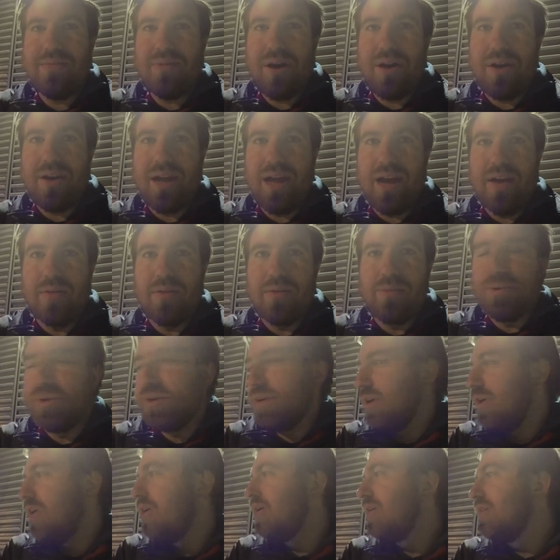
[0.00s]
about an hour per
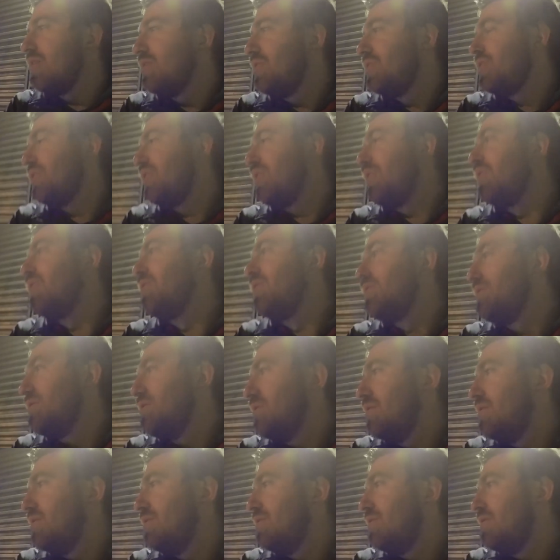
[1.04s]
car, so
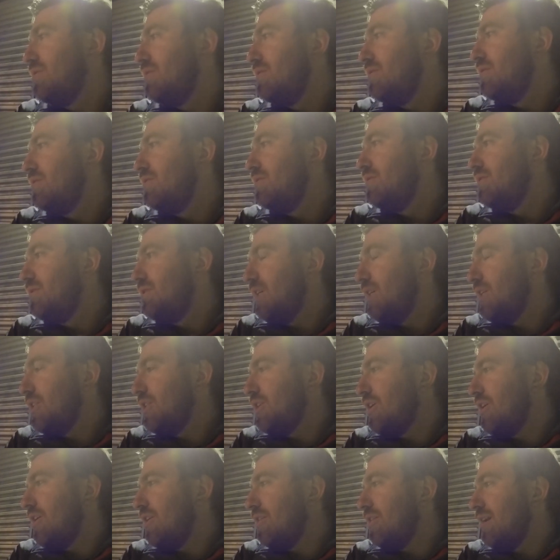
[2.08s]
each
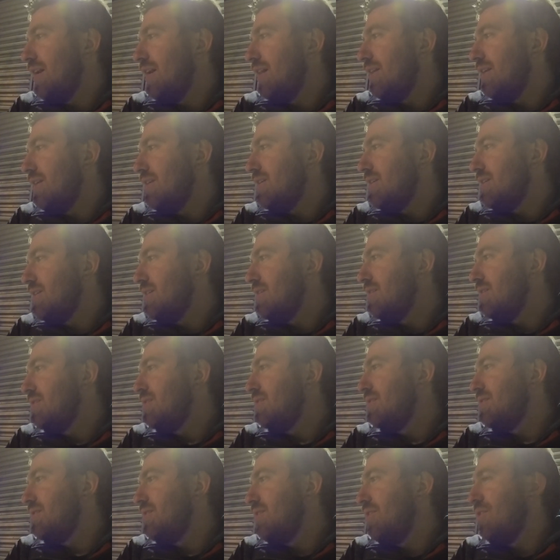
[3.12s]
car on that list
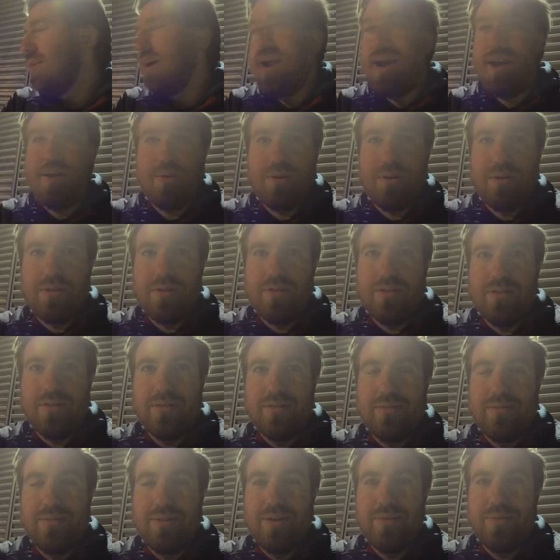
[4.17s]
is another hour
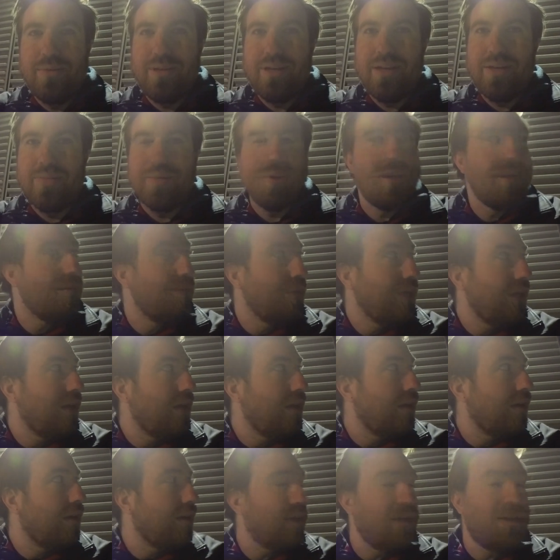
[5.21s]
that we're going to be
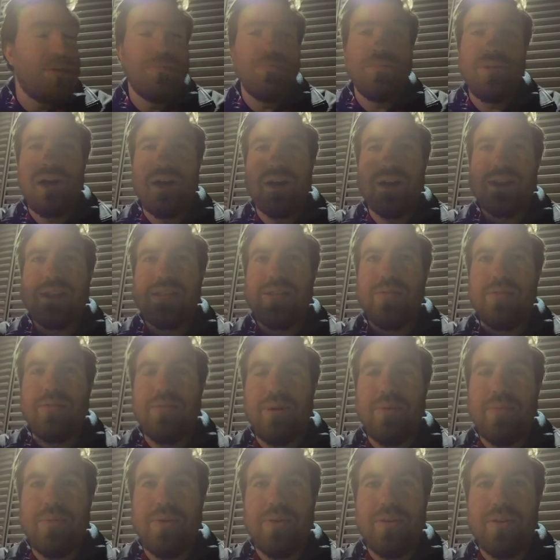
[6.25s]
here. Honestly, we
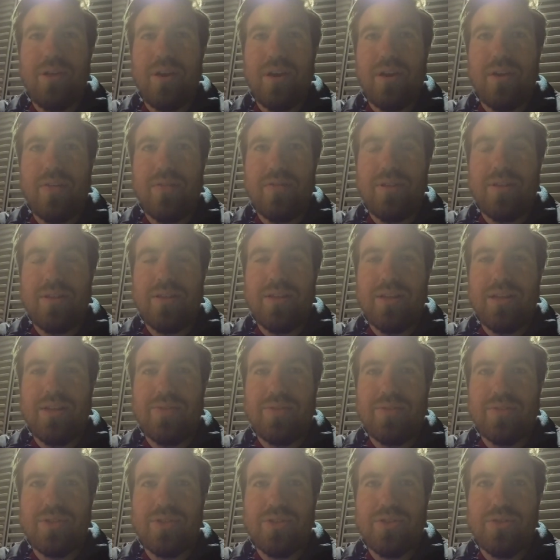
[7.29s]
might be here long enough that the
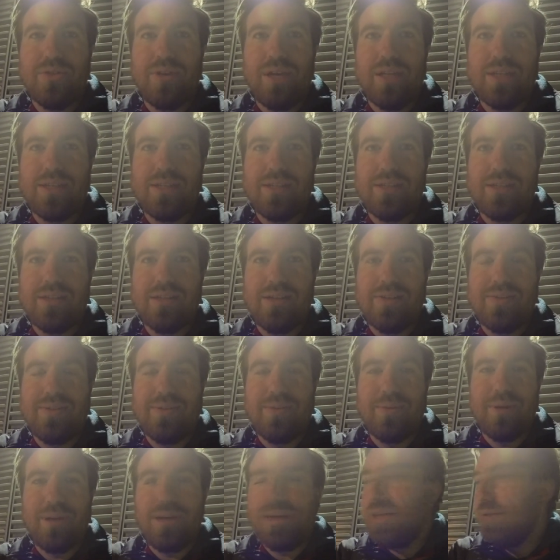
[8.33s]
level 2 gets us enough
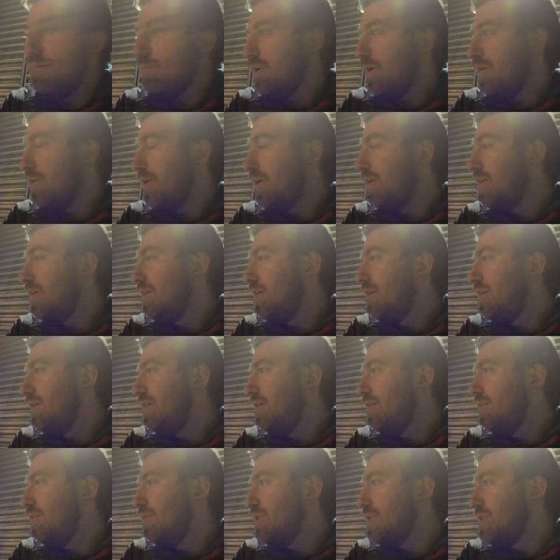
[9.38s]
that we can keep going.
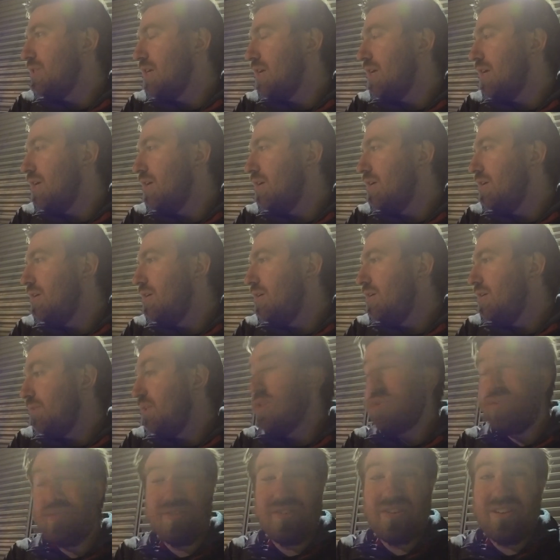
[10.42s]
We'll see.
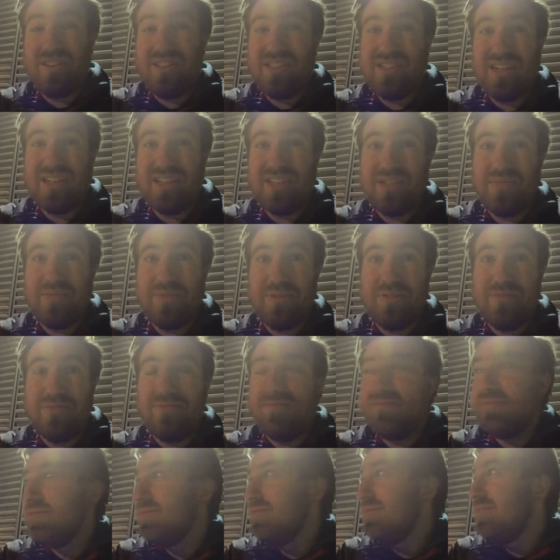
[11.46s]
But so far it's actually been